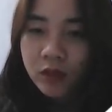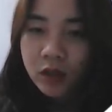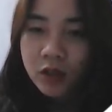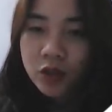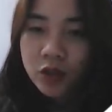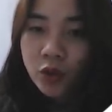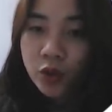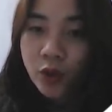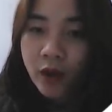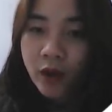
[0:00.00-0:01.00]
So you
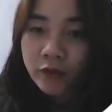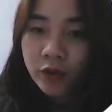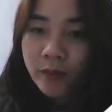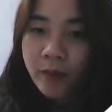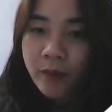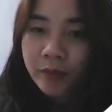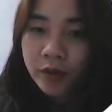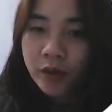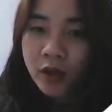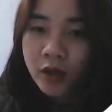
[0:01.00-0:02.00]
have to remember,
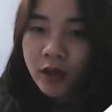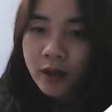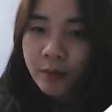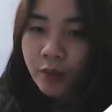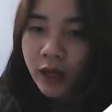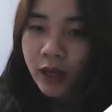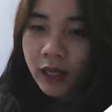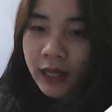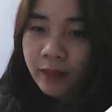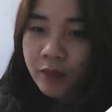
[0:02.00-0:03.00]
break a
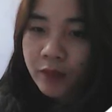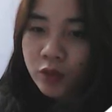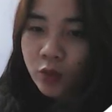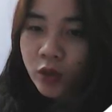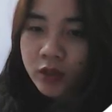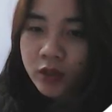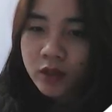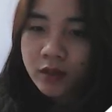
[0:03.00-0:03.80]
leg means what?